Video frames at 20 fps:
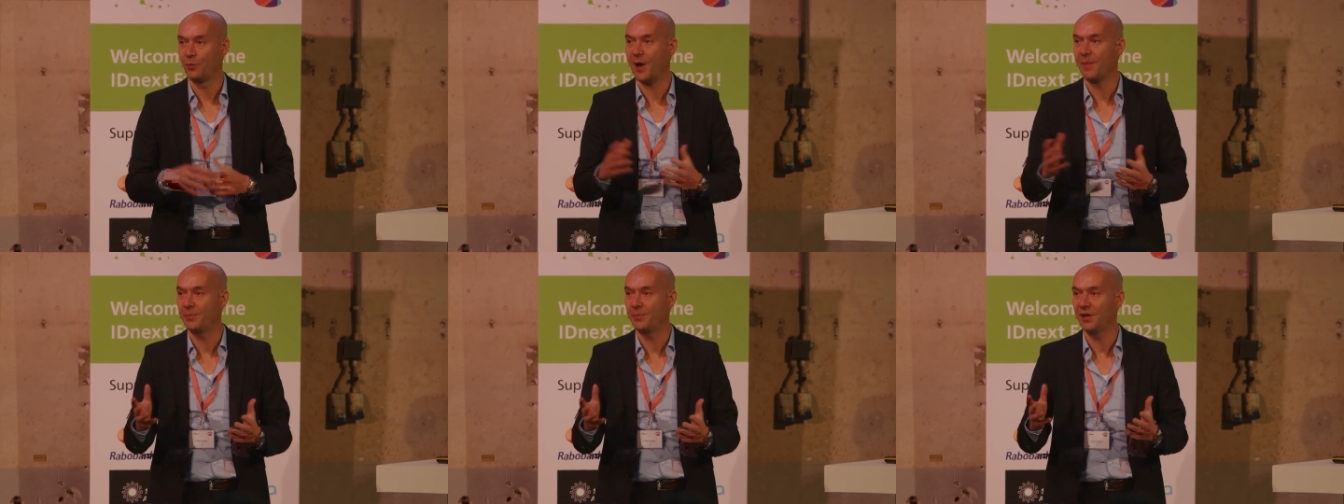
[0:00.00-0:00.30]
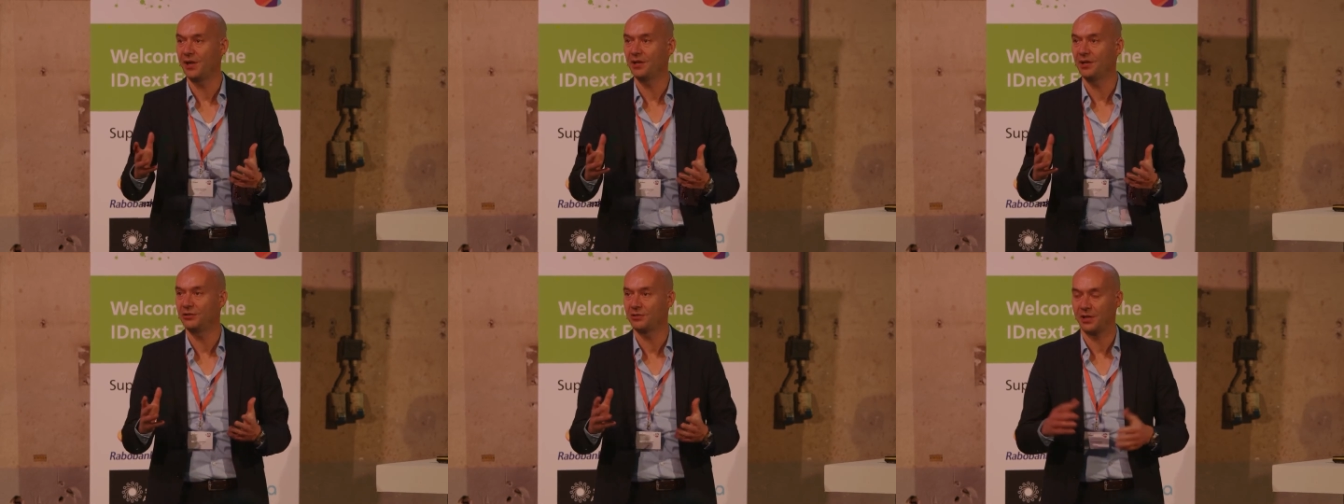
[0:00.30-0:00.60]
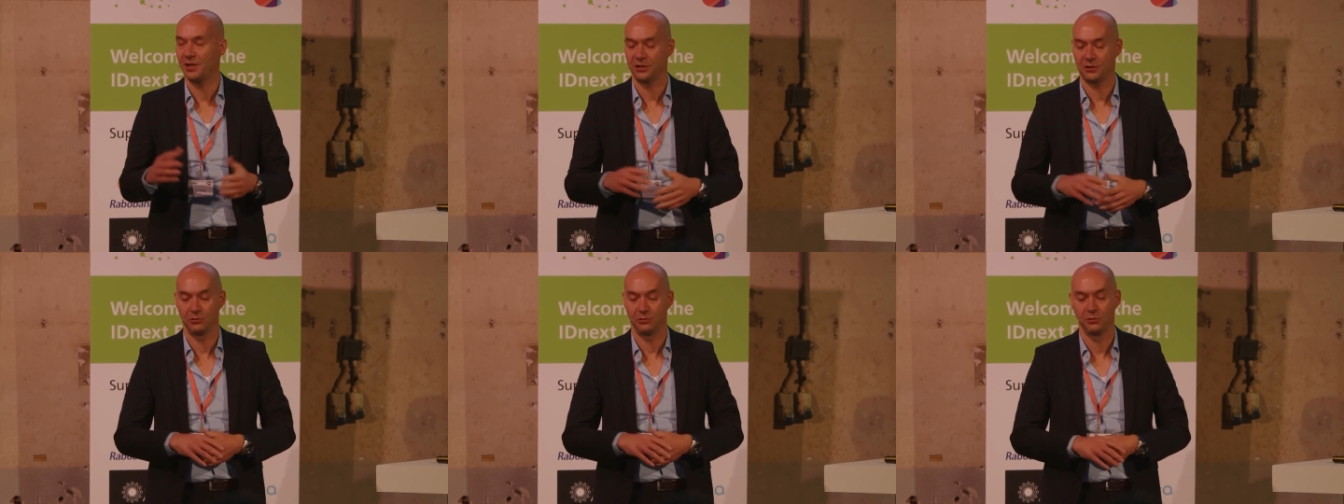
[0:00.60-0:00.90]
page that
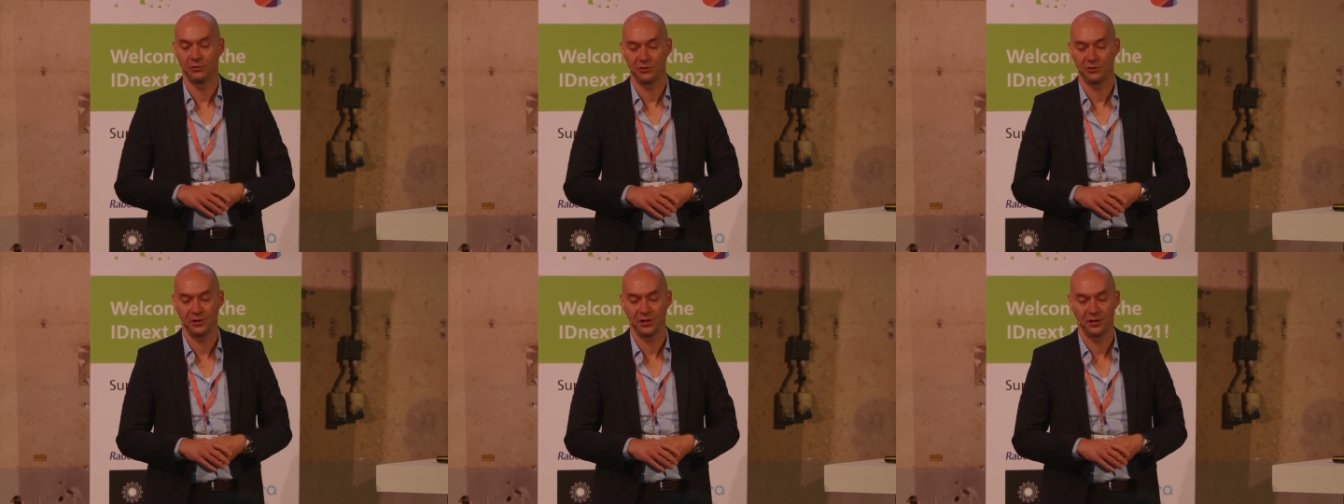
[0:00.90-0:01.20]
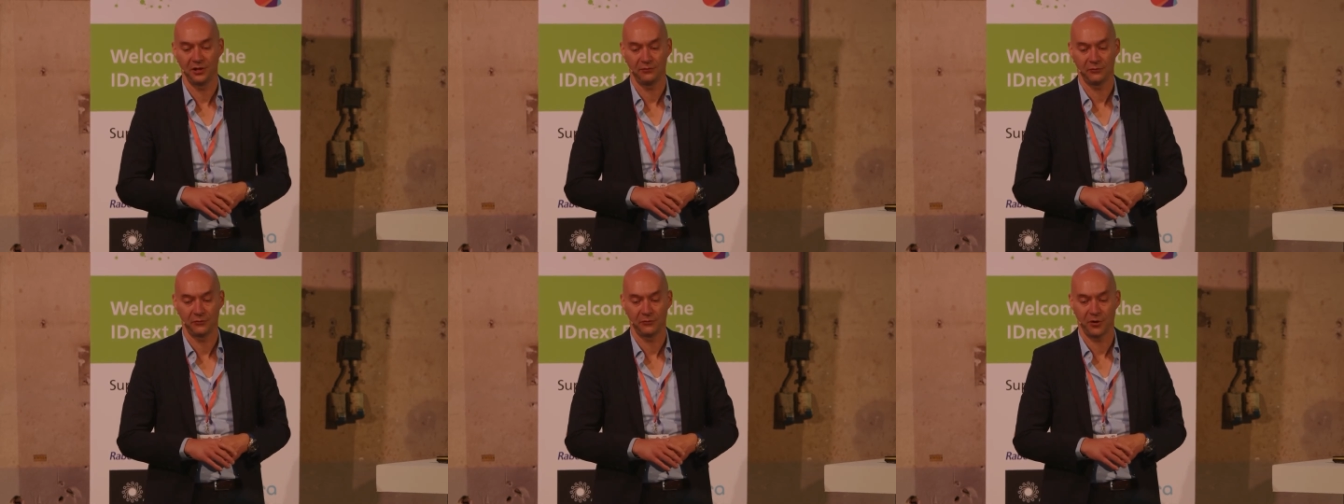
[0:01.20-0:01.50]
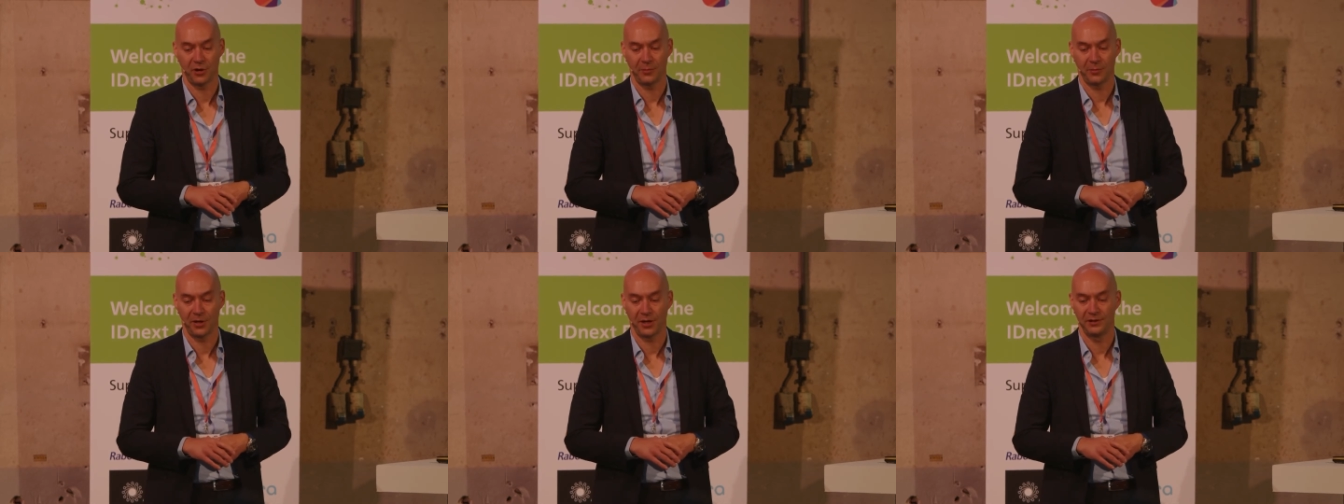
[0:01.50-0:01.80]
you receive from
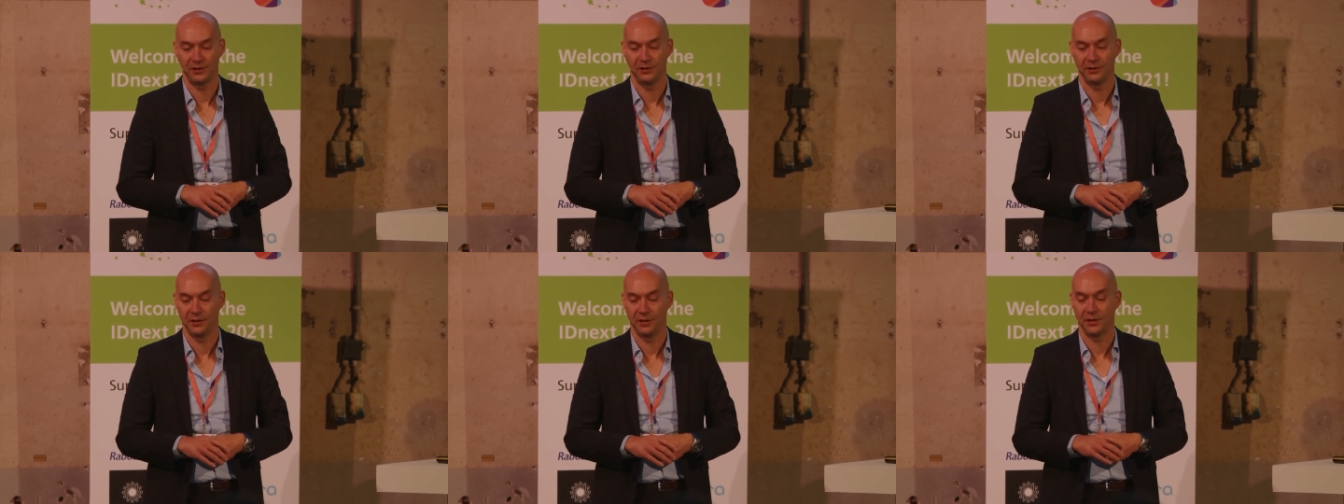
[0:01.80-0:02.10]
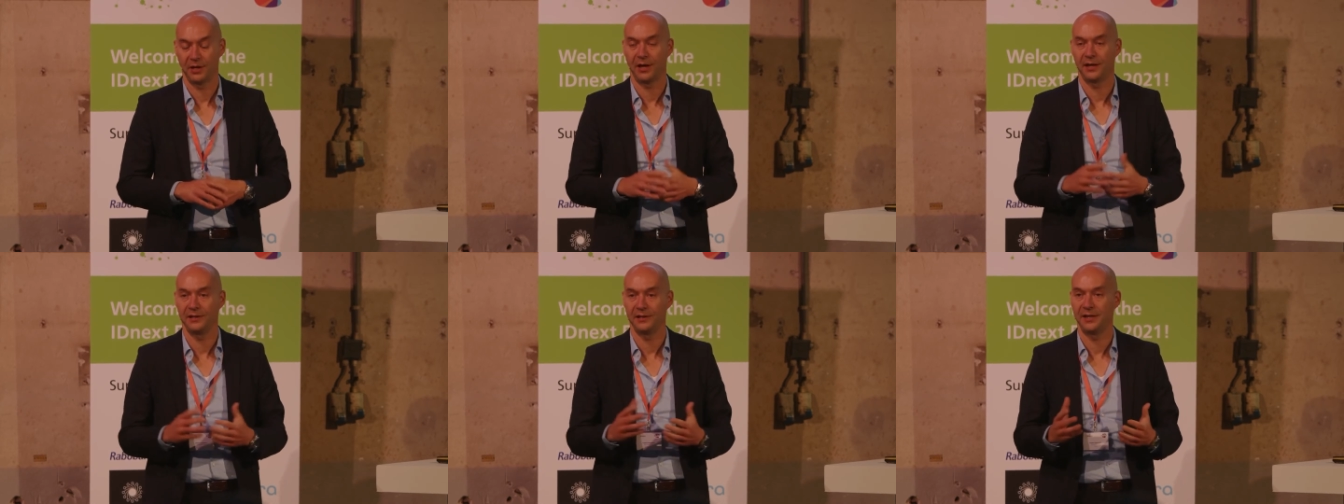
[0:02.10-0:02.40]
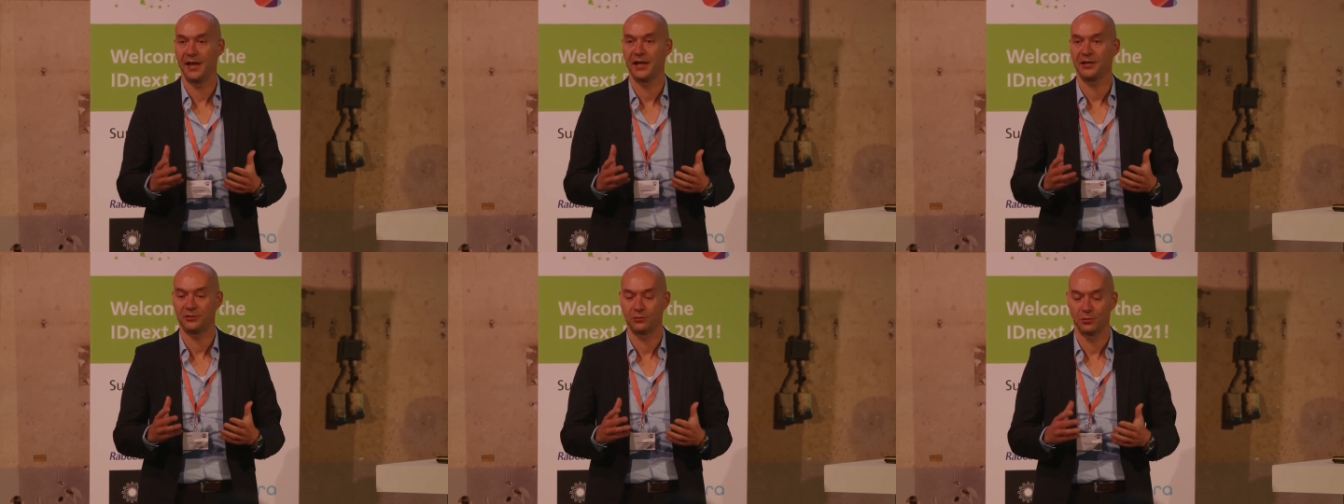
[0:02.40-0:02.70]
the IDnext
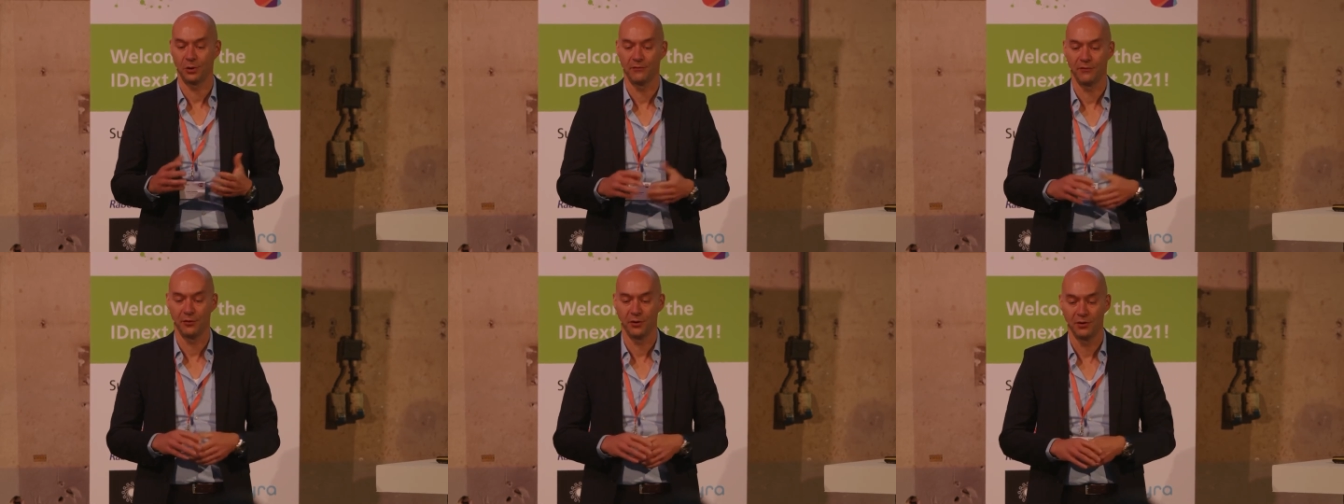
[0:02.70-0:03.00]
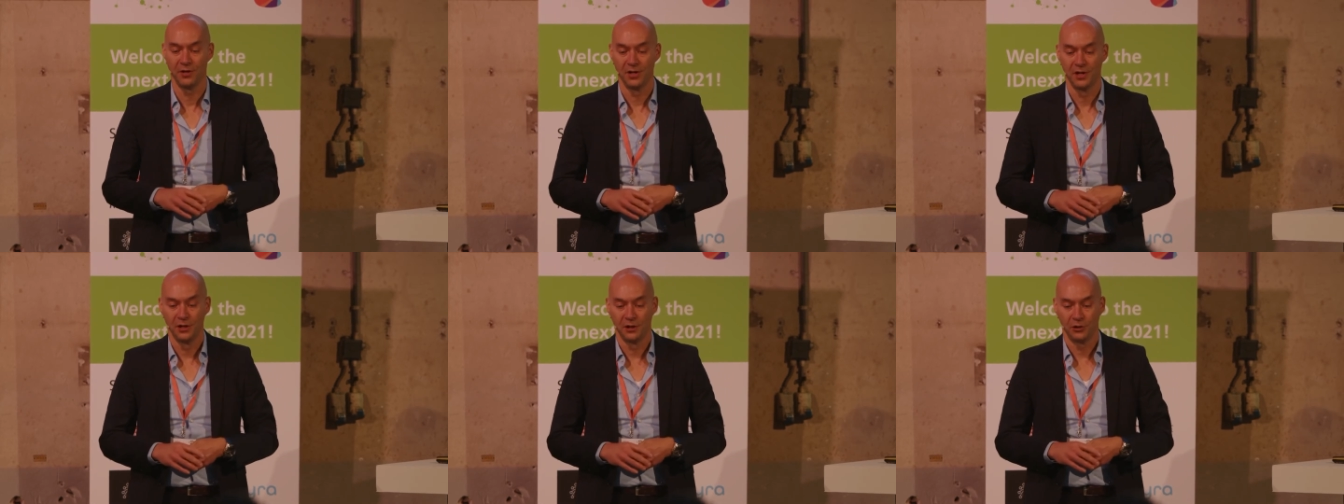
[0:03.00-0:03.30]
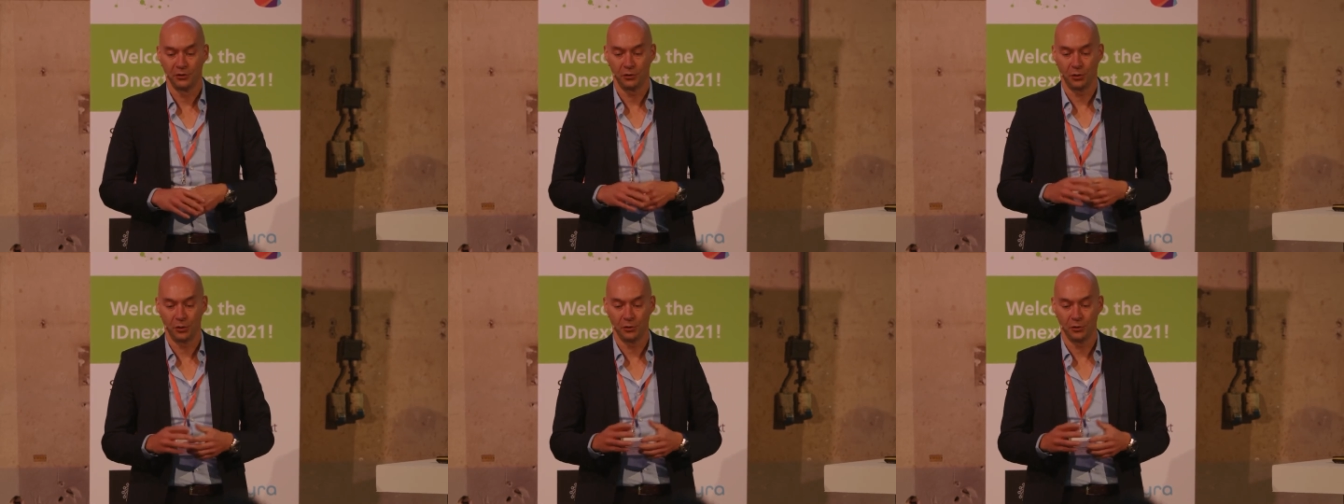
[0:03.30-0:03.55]
server goes